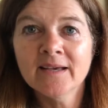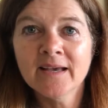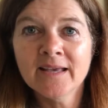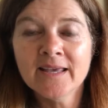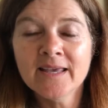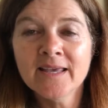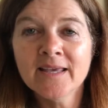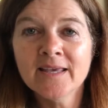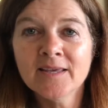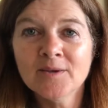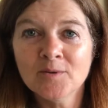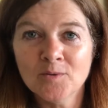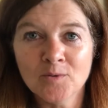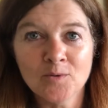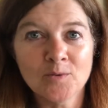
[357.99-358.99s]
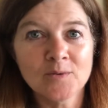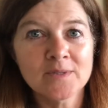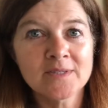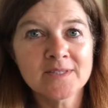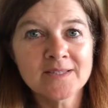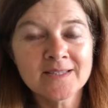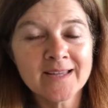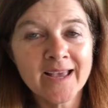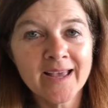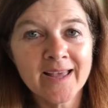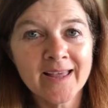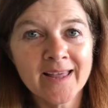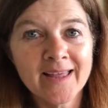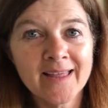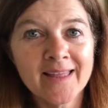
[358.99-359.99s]
¿Y
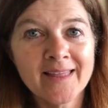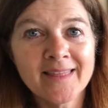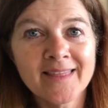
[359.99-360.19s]
usted?